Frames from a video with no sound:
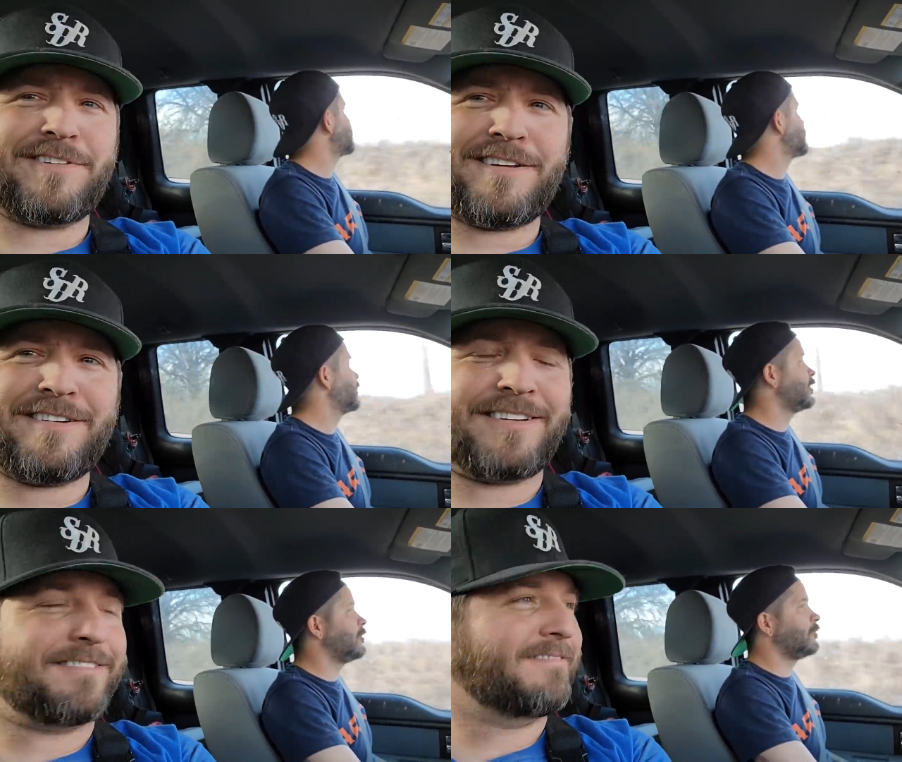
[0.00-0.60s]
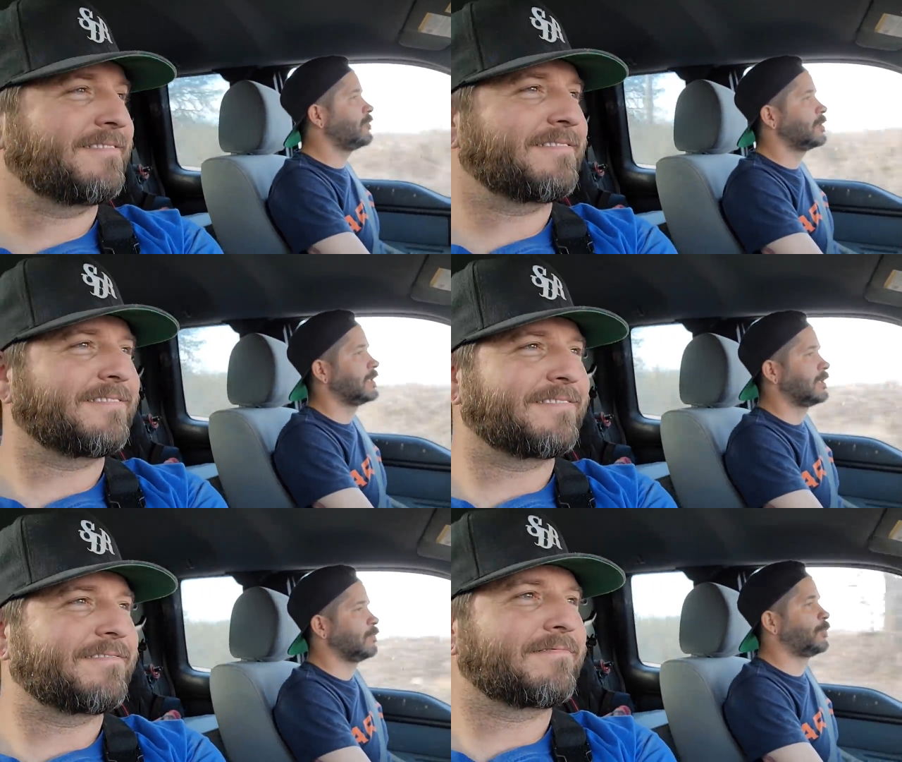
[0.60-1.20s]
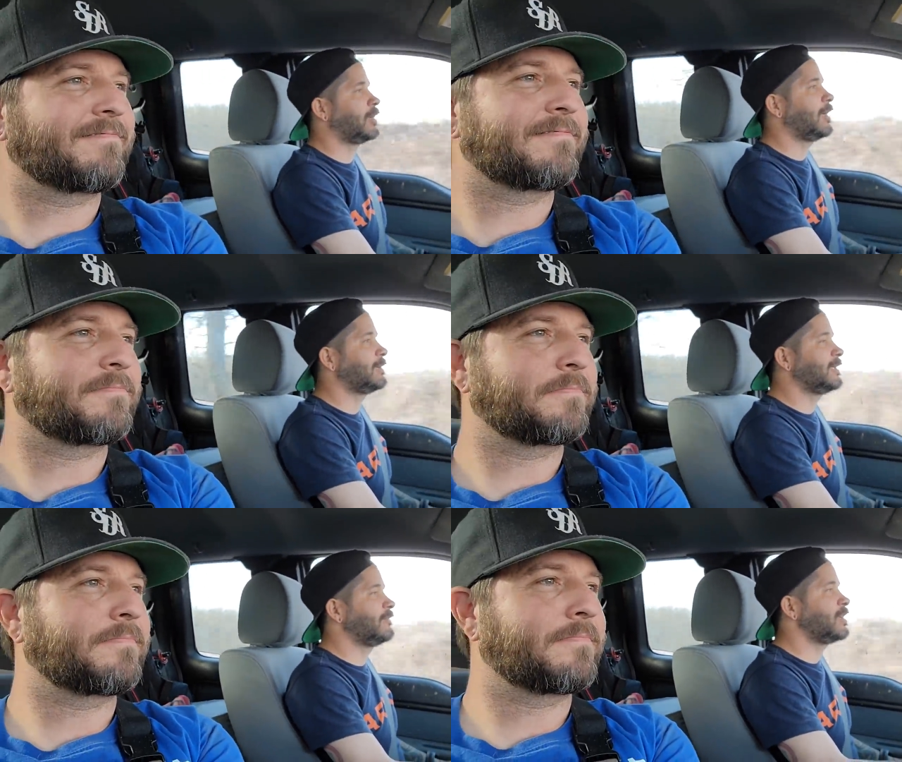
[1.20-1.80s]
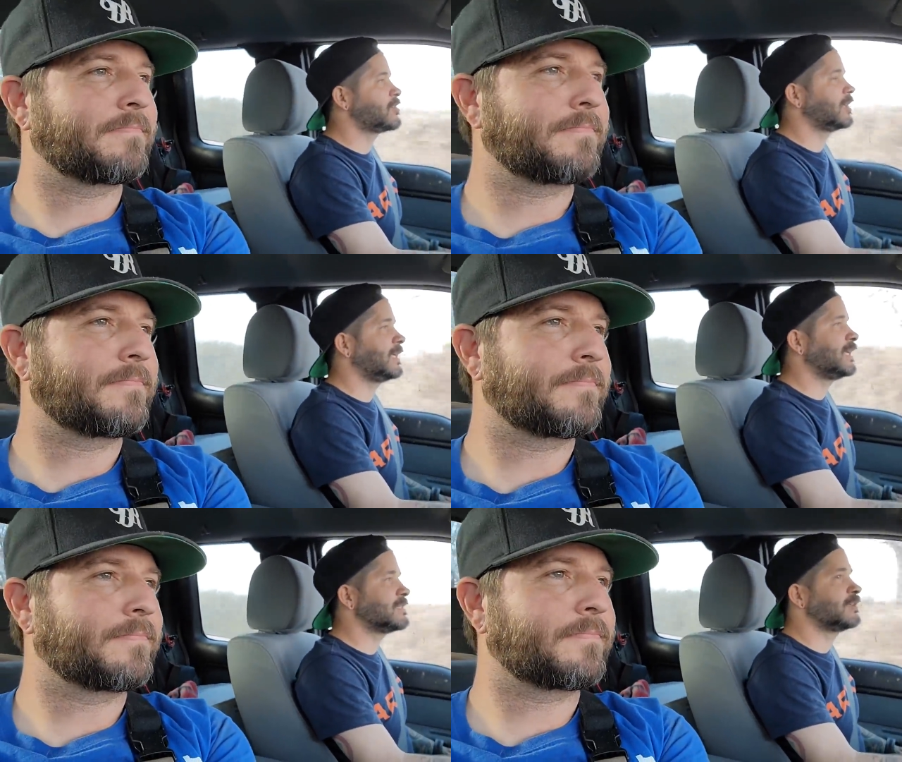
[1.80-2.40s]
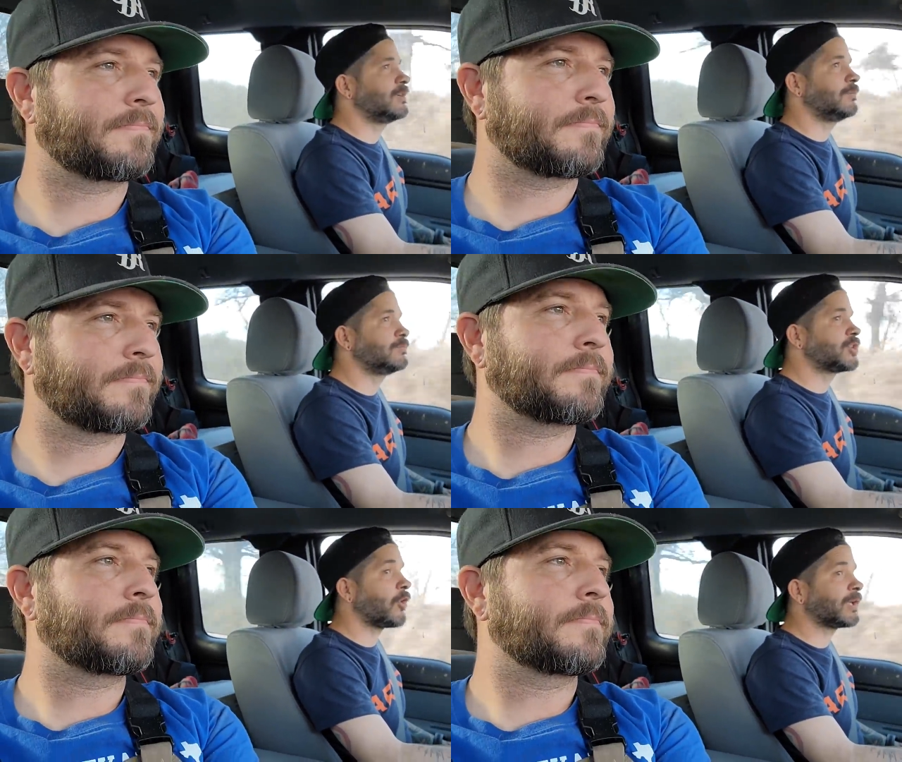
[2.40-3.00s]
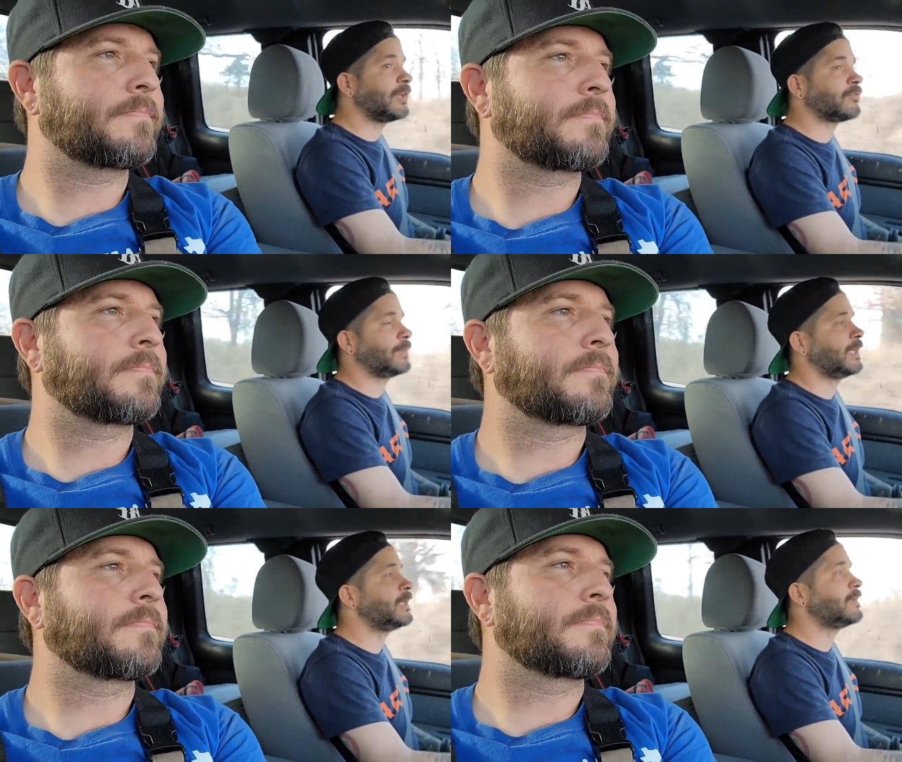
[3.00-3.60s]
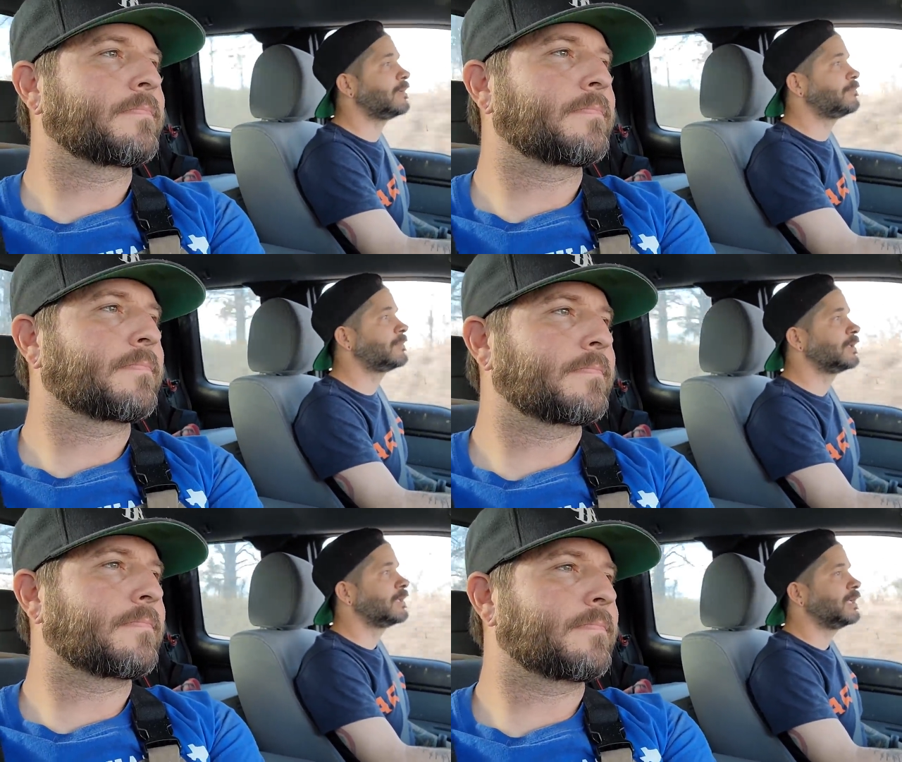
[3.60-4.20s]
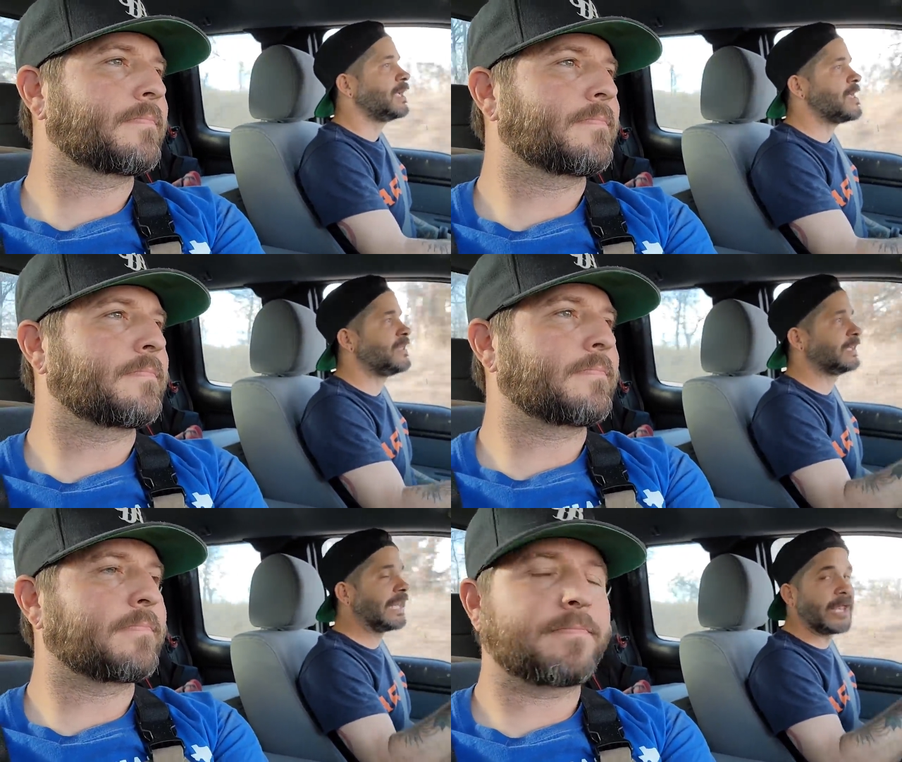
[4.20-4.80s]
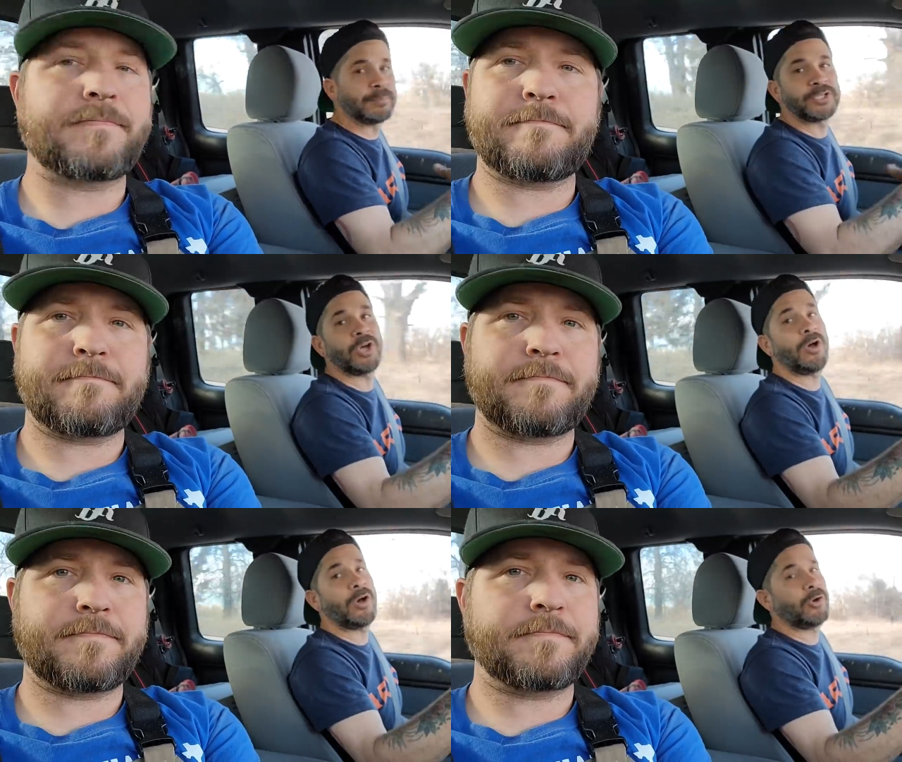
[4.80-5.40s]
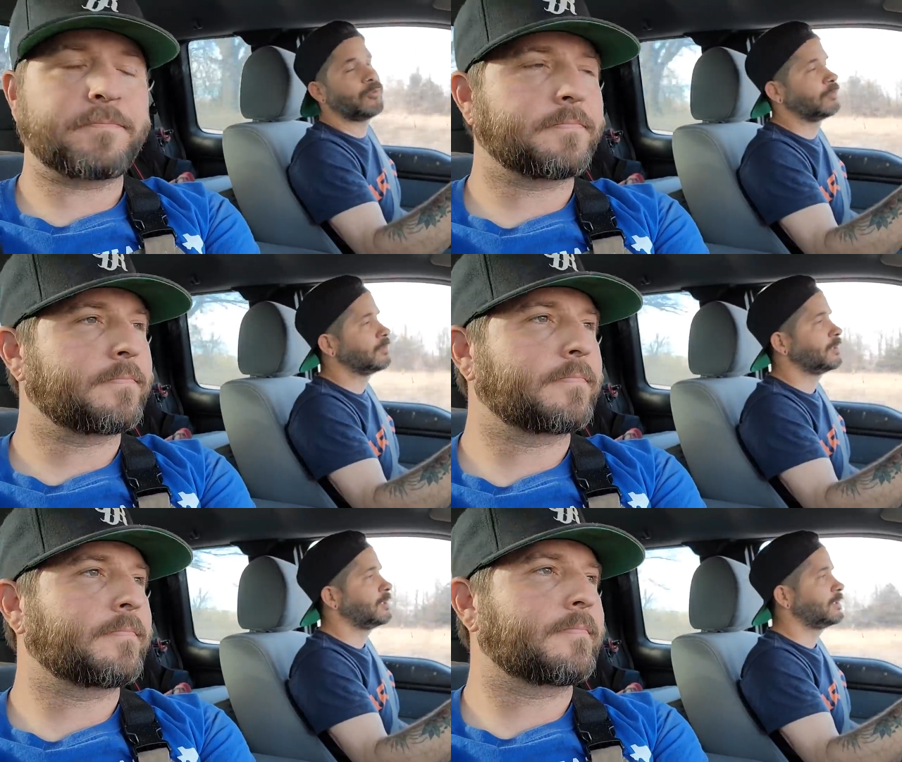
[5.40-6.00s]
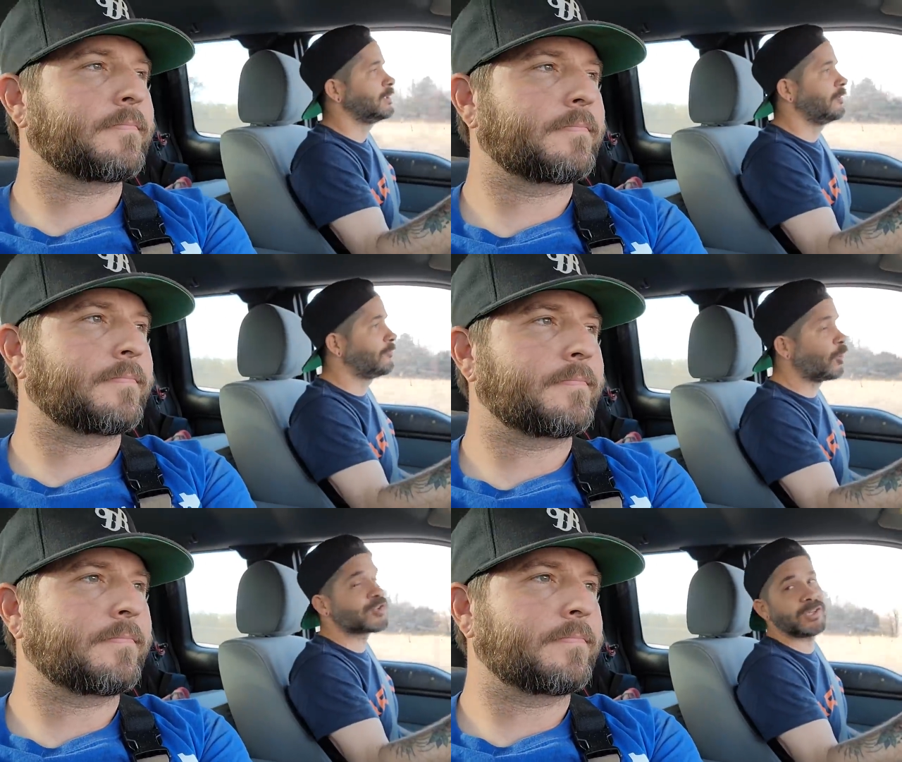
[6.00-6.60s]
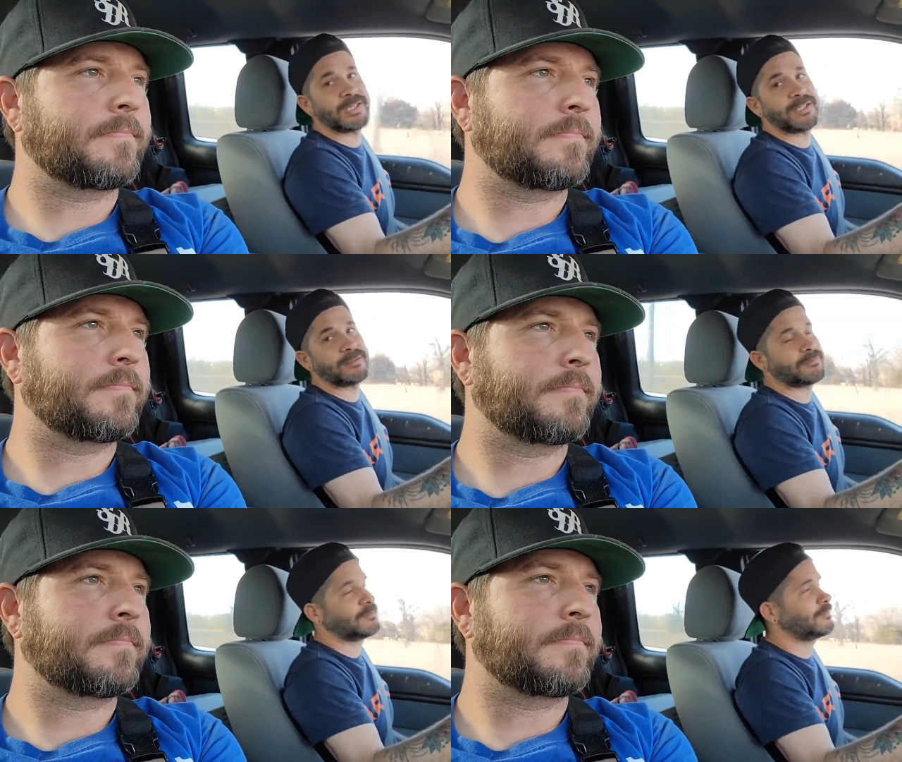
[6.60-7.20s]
Speaker 1: And so we'll probably eventually get some turkey from him, and then let them go. Unfortunately,